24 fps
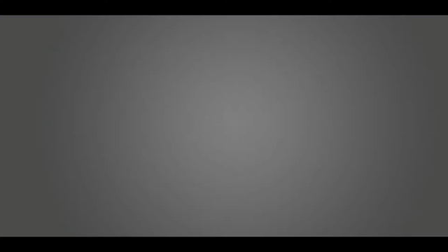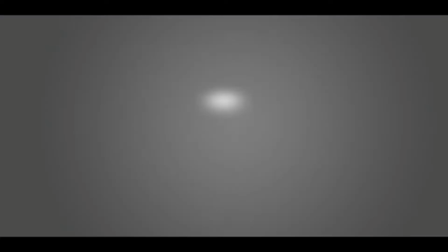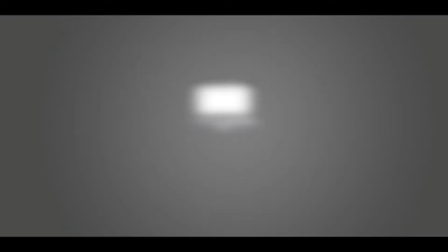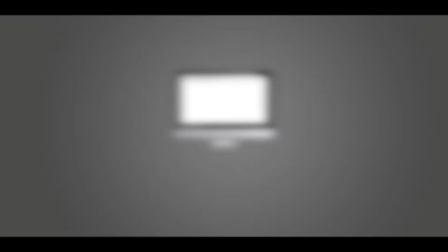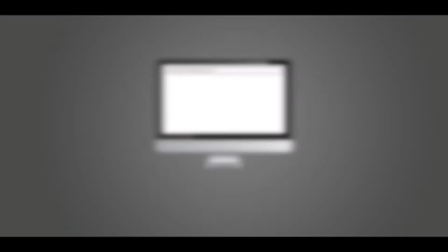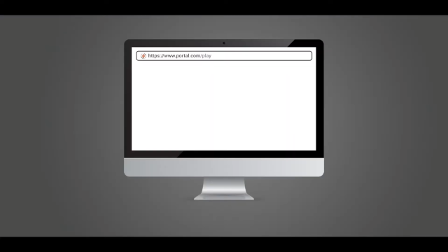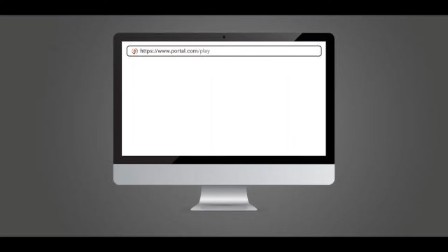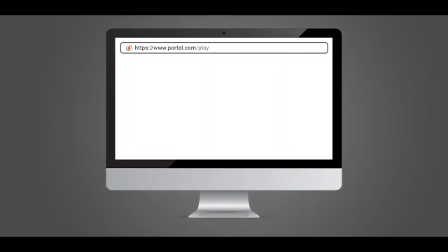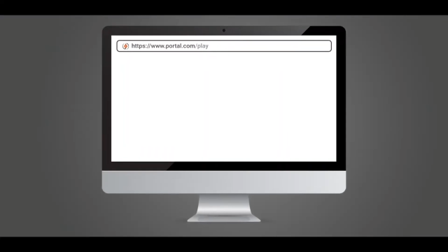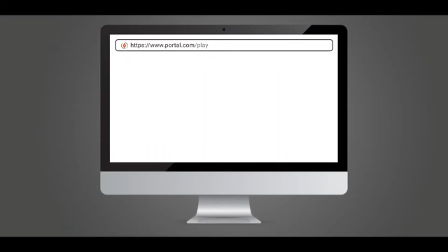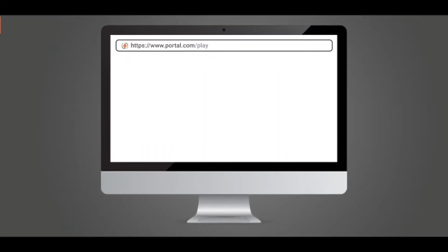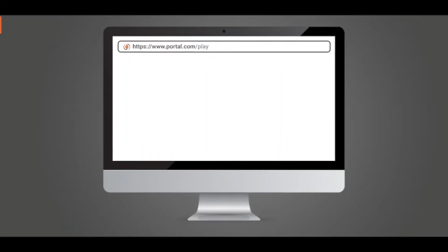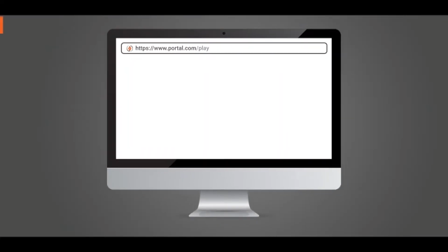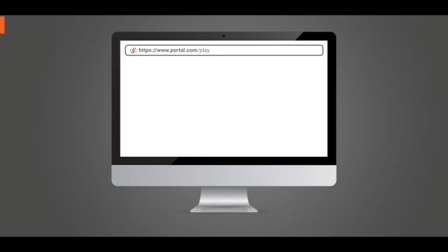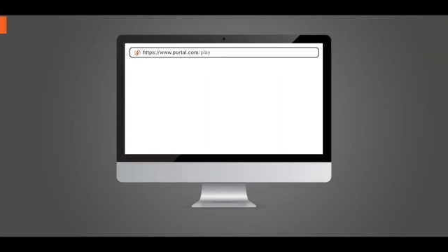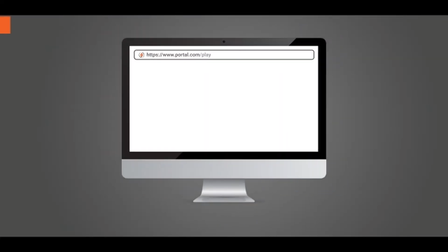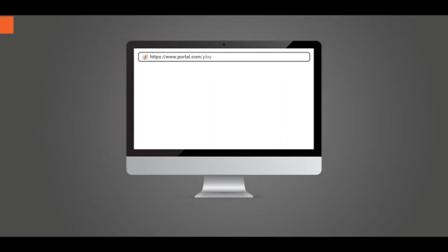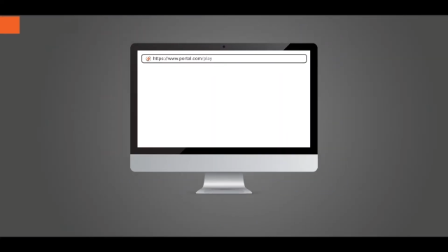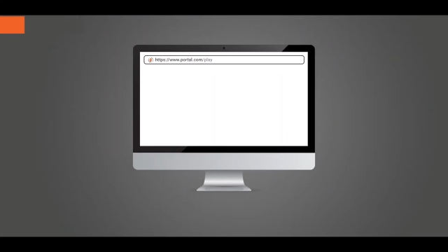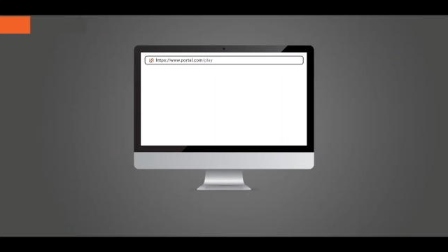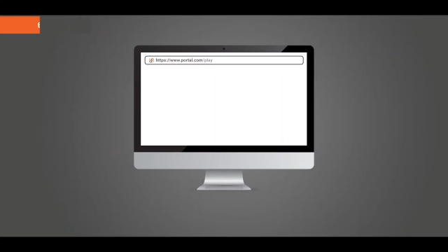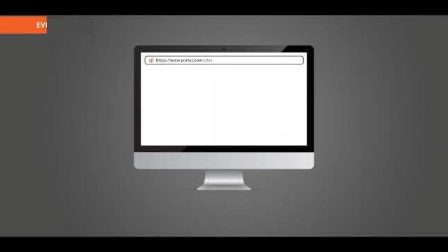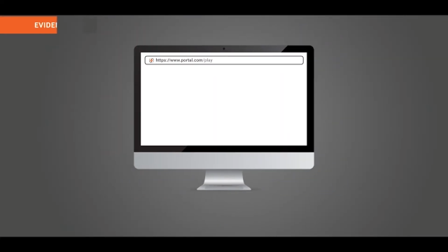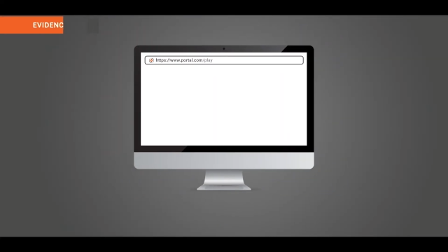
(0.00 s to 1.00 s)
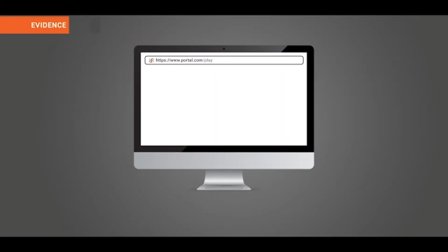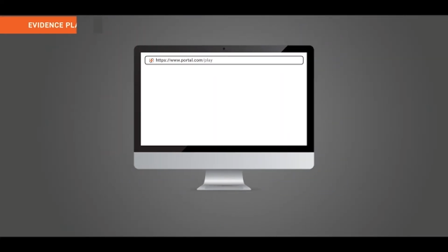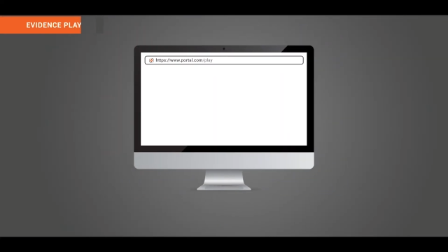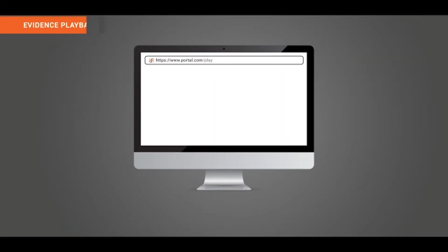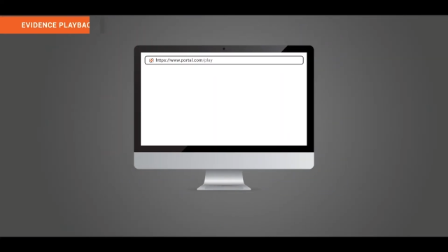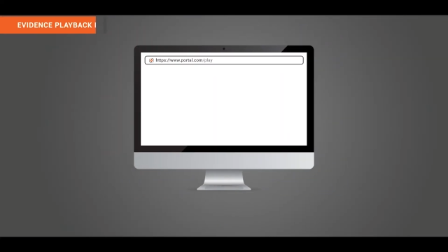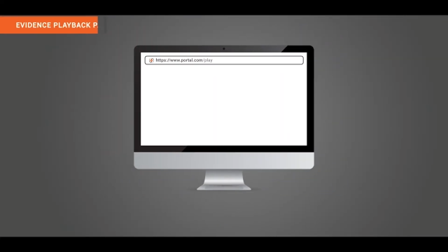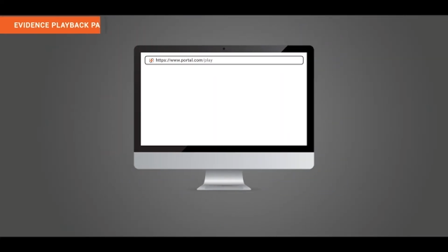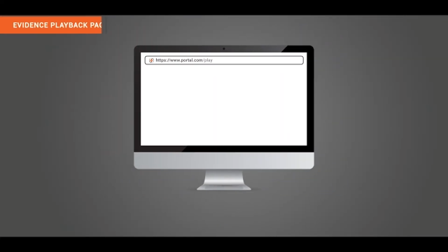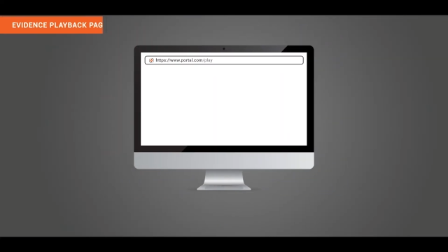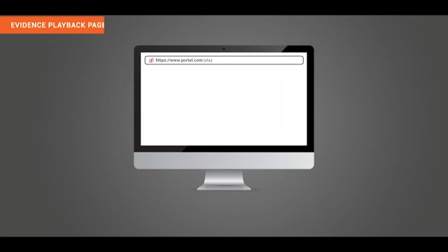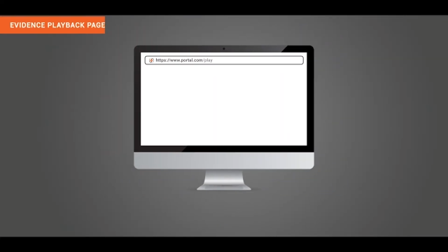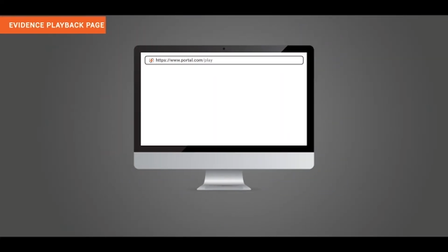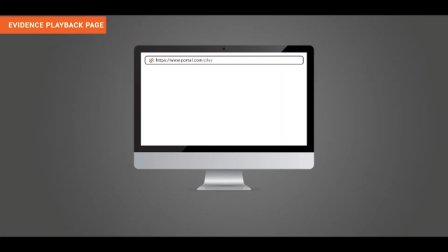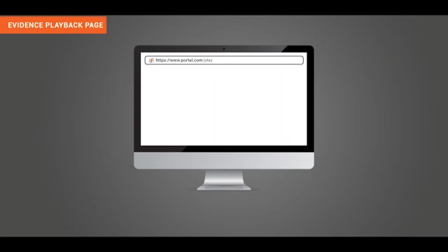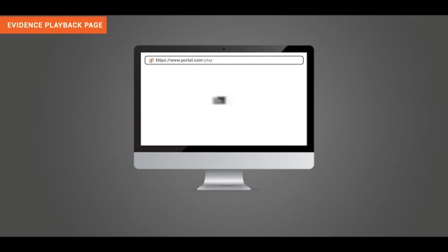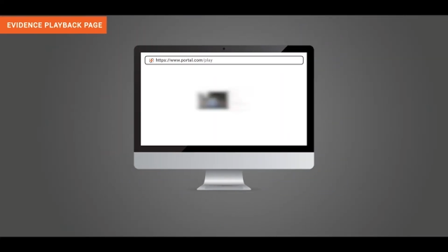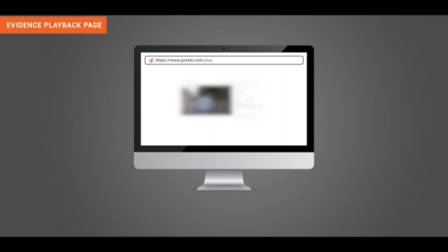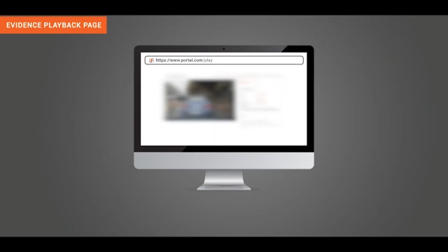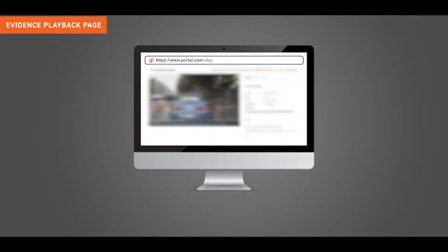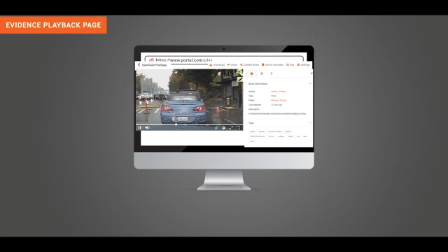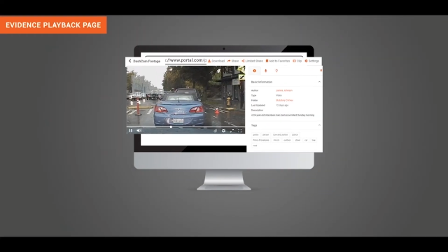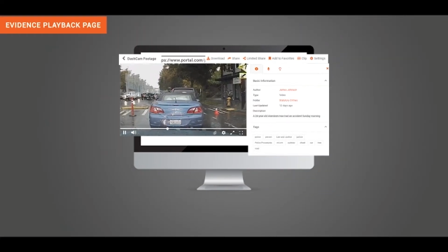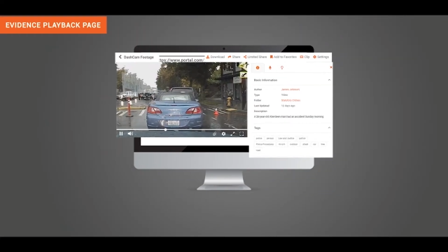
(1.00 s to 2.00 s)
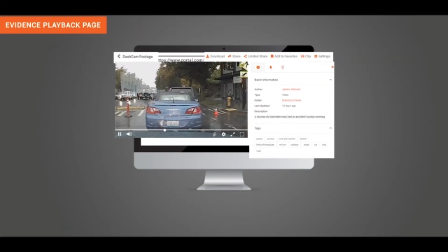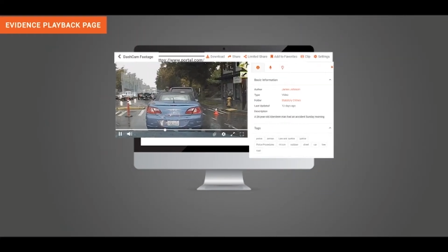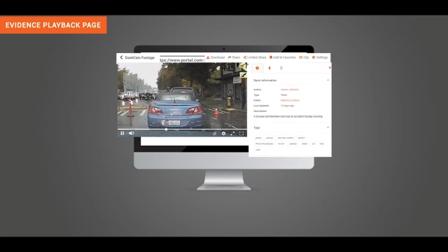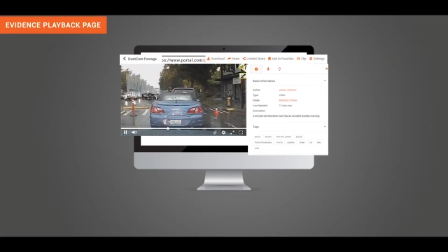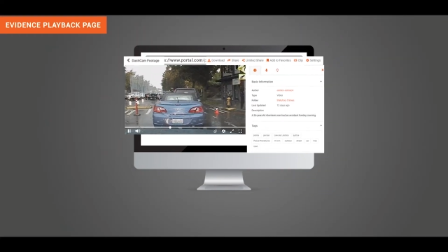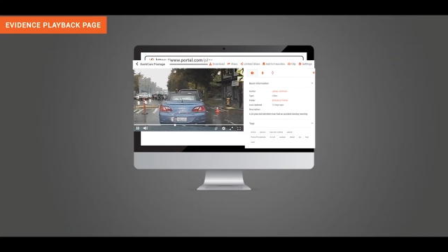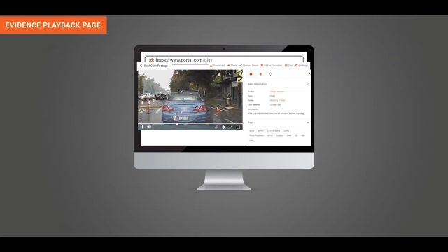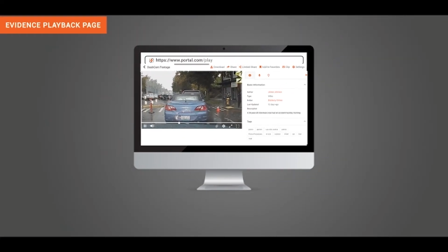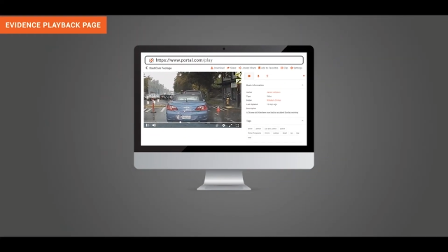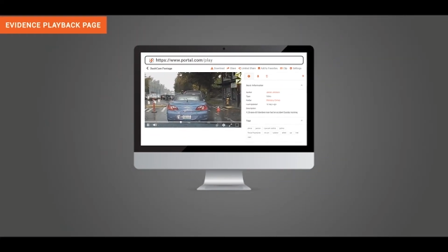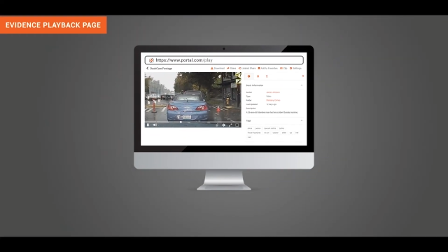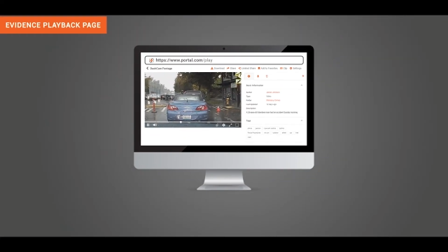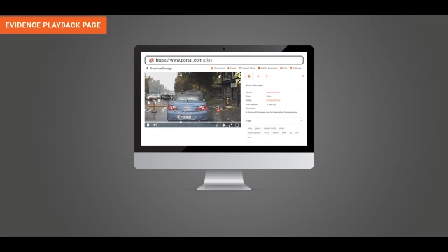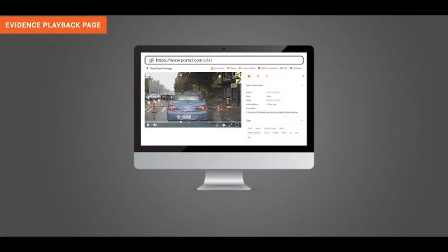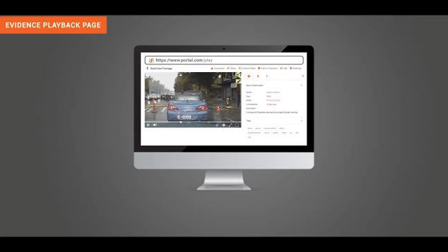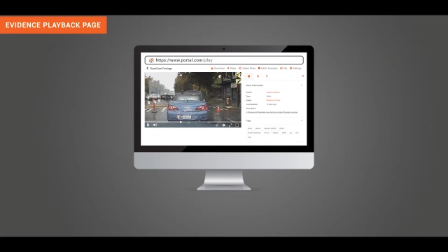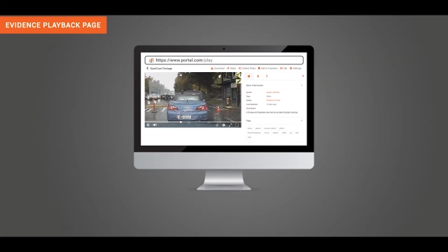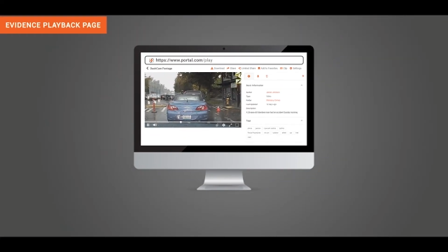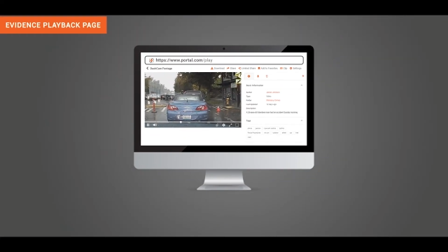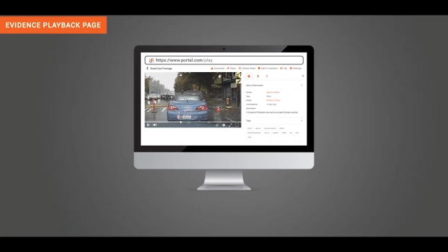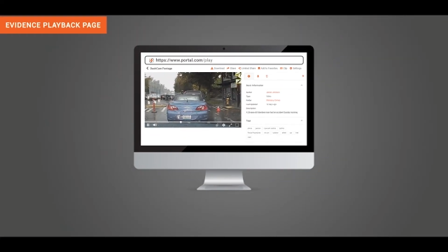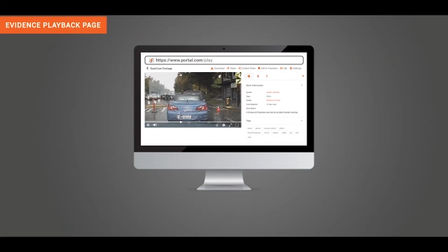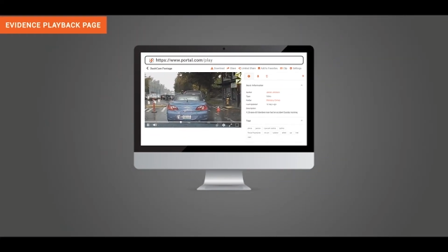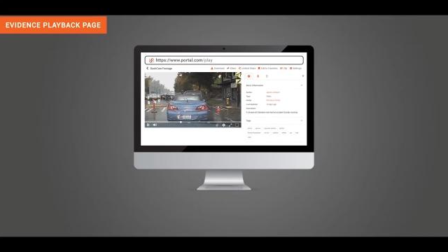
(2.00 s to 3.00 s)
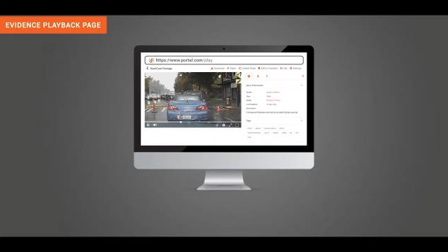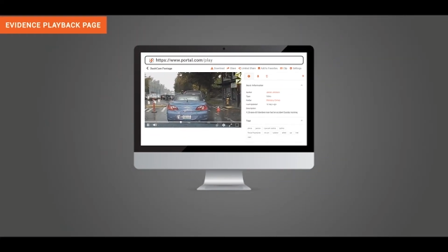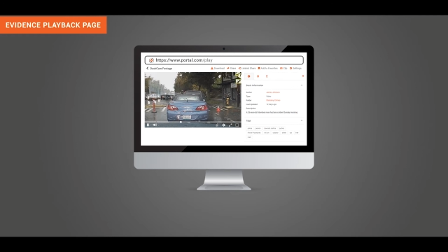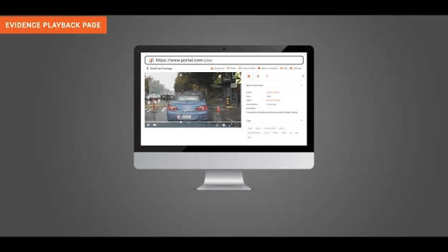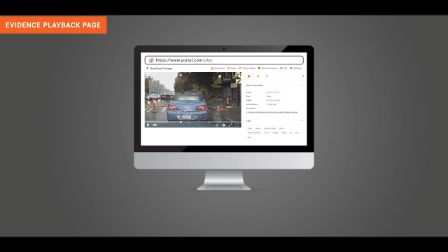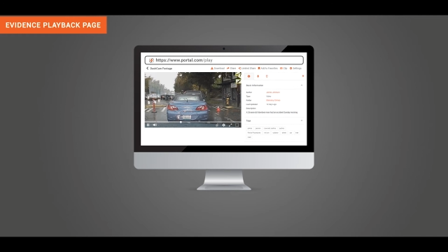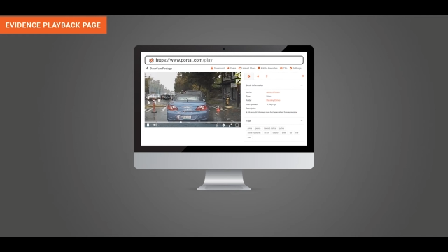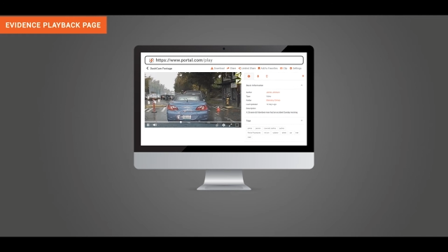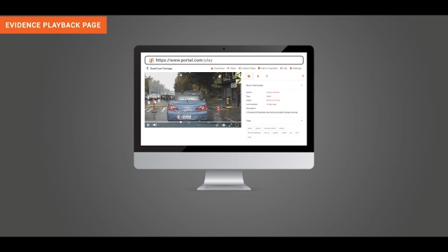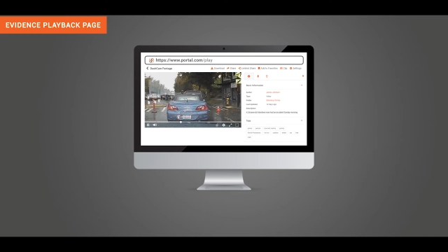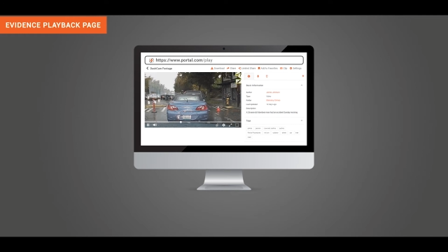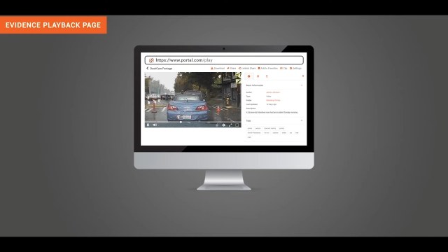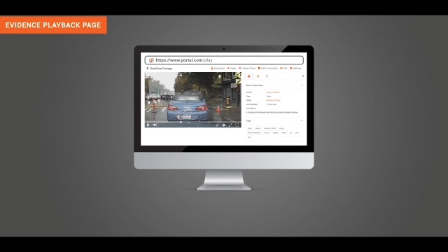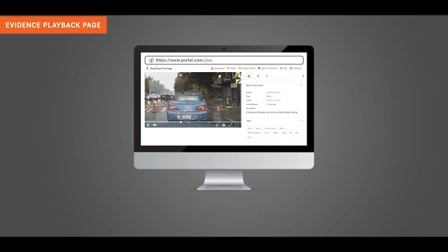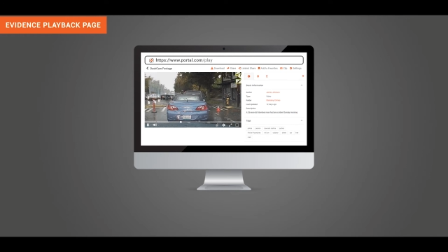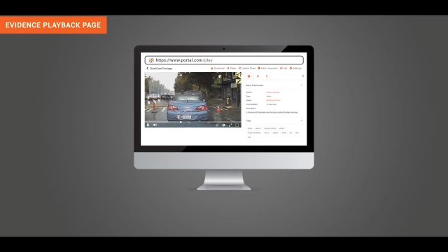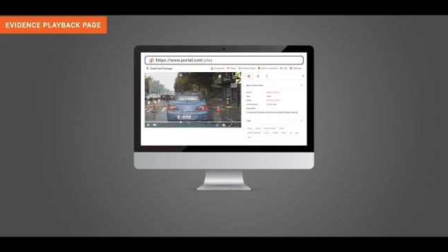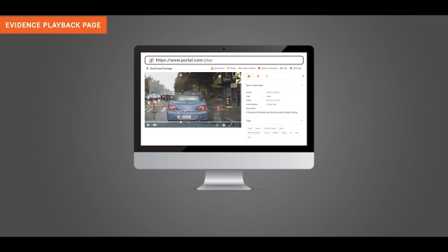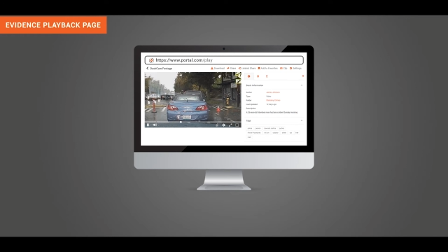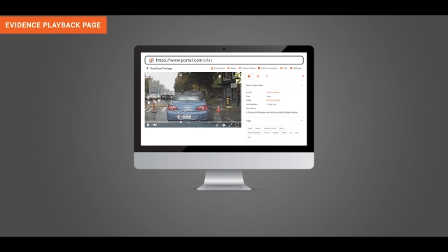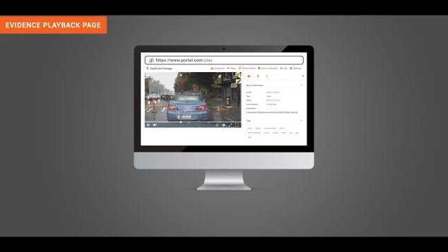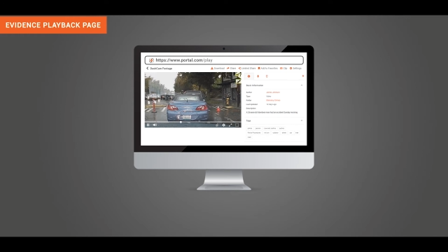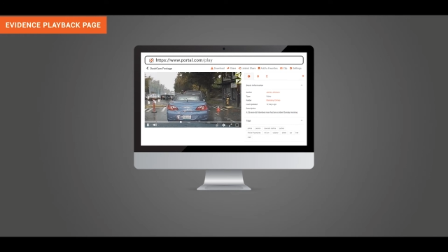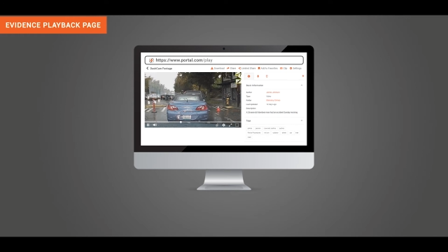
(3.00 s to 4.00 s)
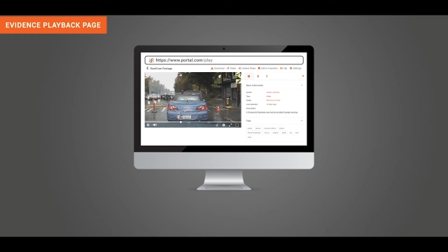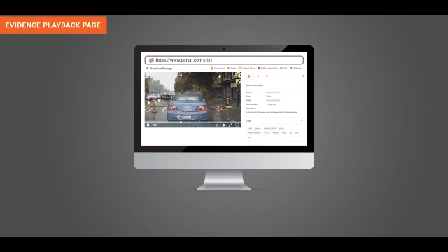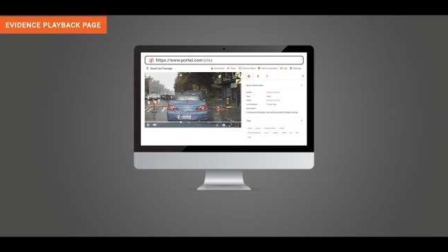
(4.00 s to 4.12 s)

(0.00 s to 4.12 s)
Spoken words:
Nobody's mouth can be seen.